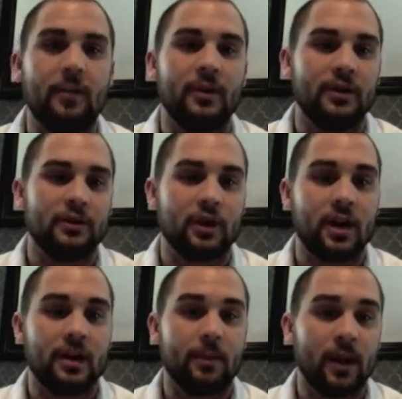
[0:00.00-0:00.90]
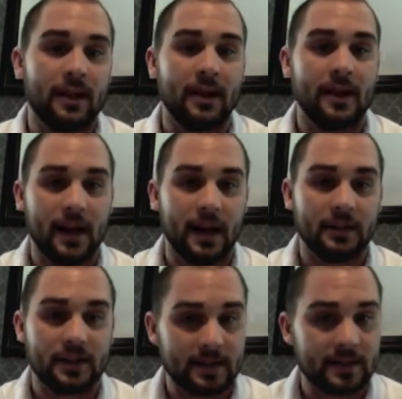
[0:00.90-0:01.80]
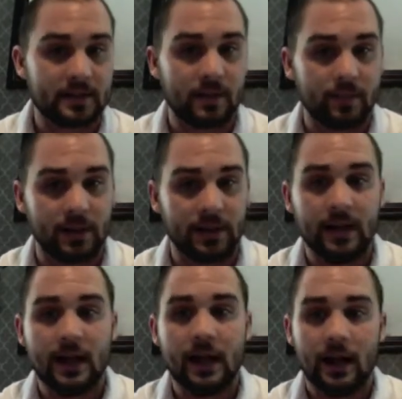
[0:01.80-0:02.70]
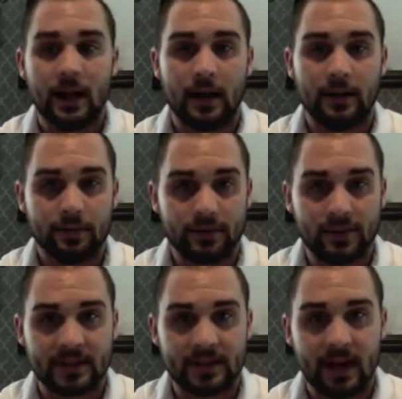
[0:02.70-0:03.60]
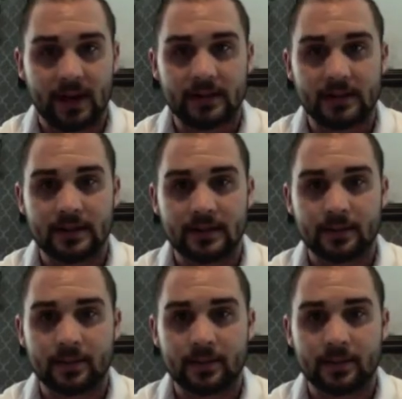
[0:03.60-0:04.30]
and then you try and apply that knowledge, that's going to be using science.